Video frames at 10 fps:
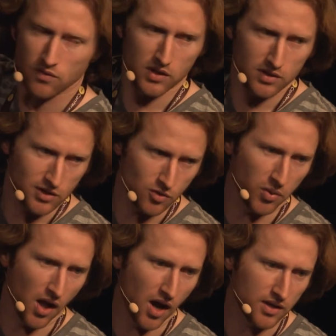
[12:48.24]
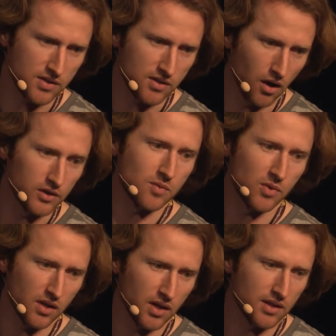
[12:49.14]
of these two blocks
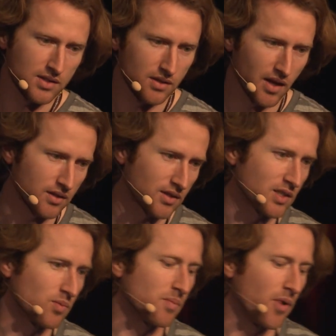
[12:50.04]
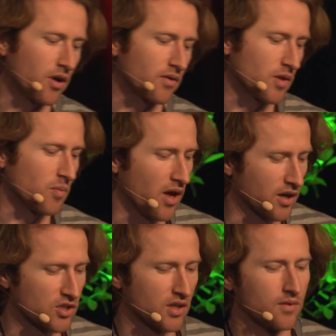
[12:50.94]
ultimately gets selected to be part of the
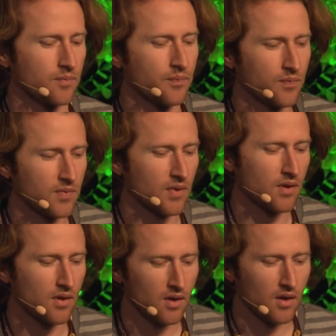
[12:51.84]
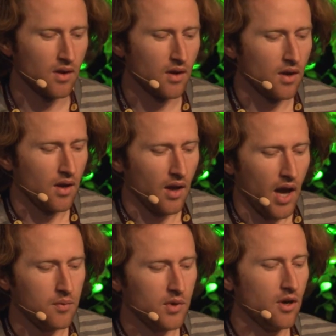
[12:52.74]
blockchain.
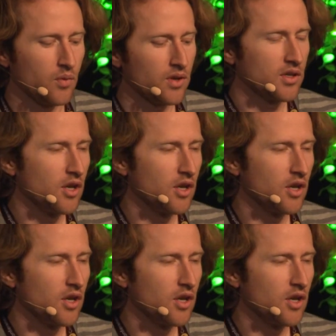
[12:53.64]
And we don't really